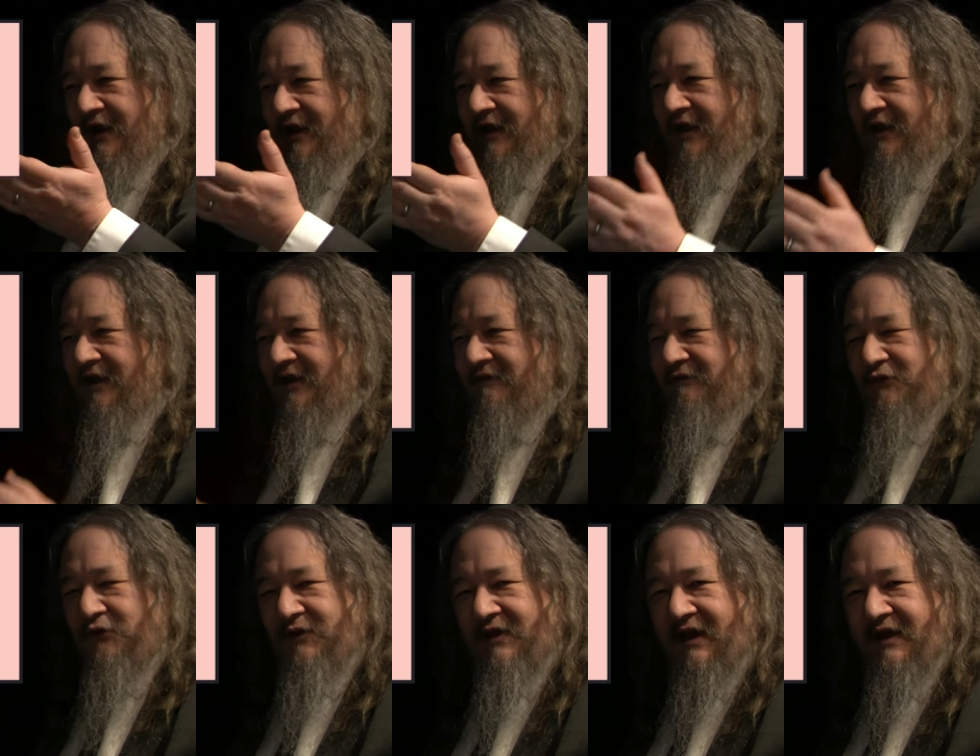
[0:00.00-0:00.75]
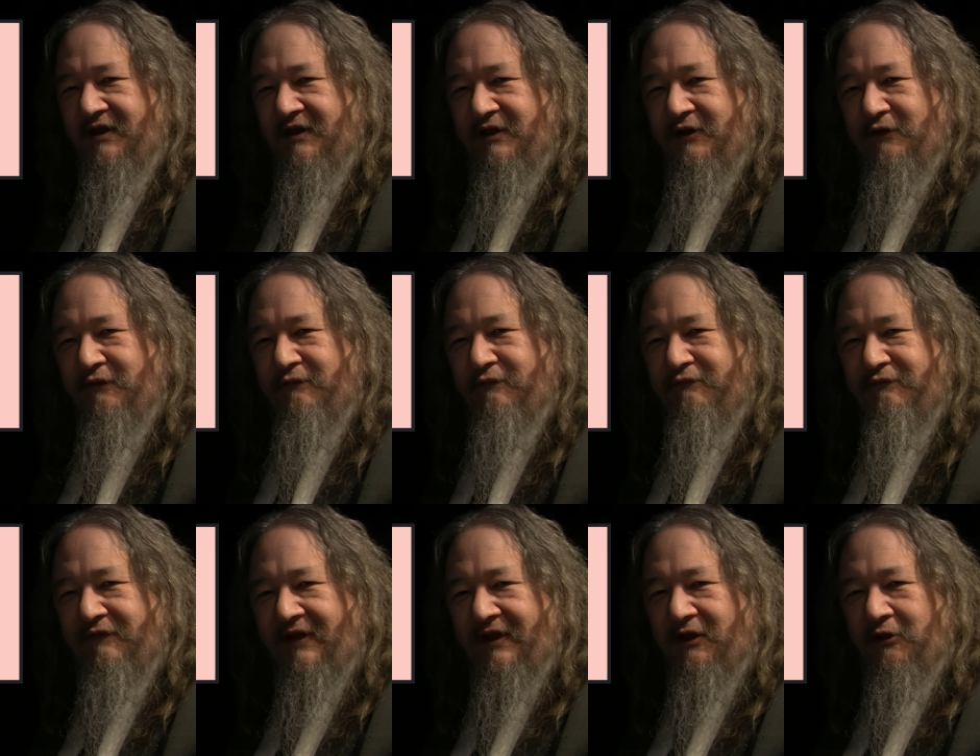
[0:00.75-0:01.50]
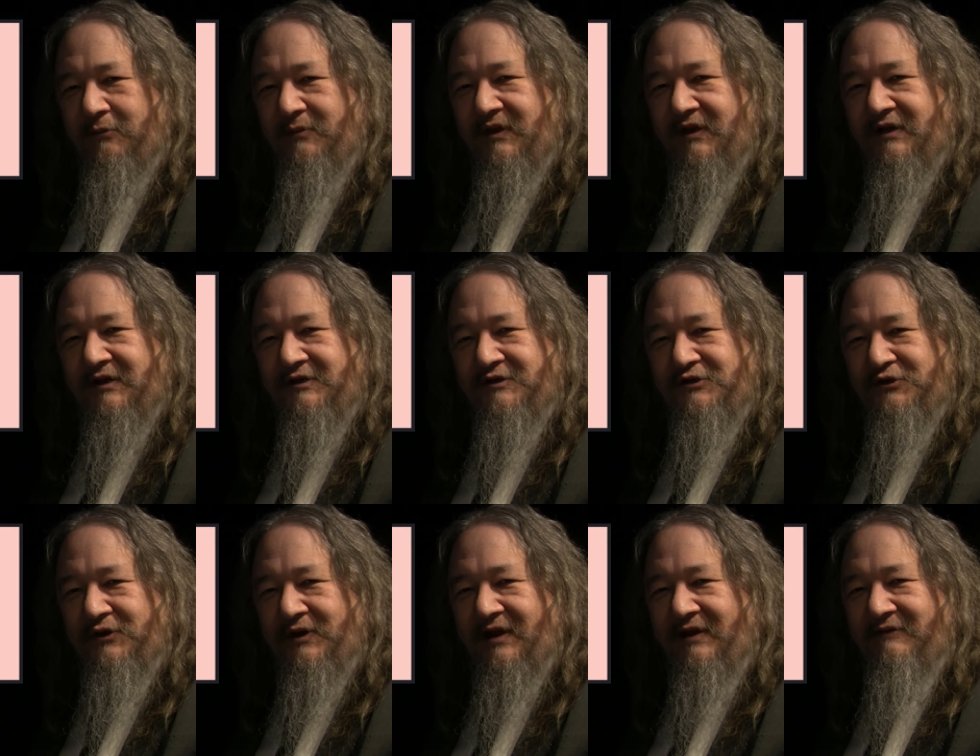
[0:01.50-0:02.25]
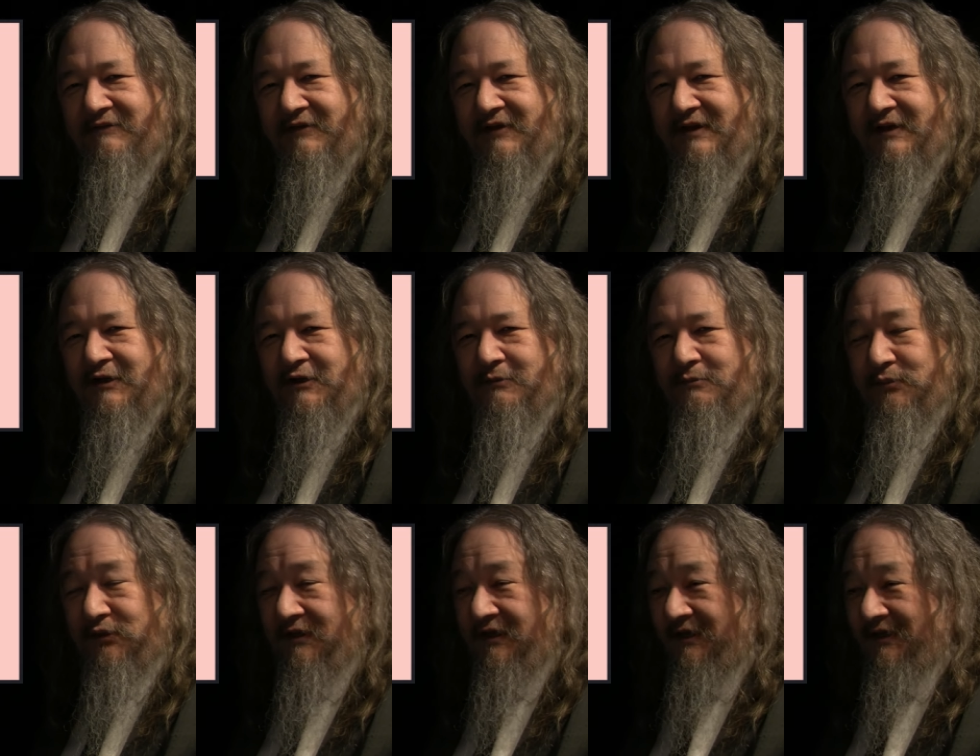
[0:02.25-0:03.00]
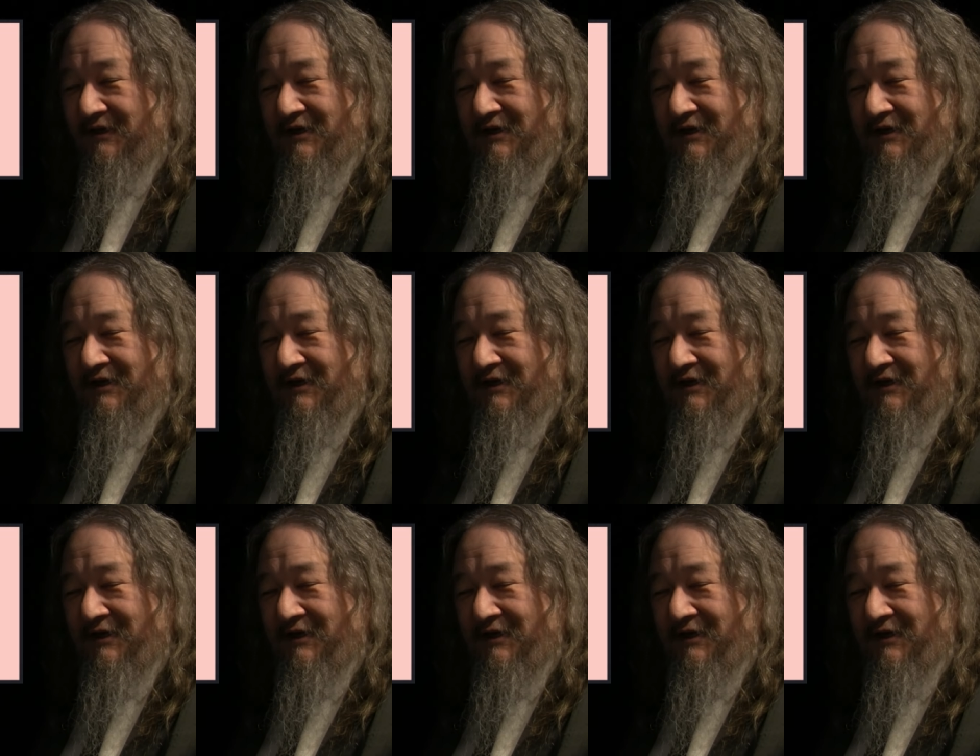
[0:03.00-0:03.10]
uh, if you get here, fail because you have incomplete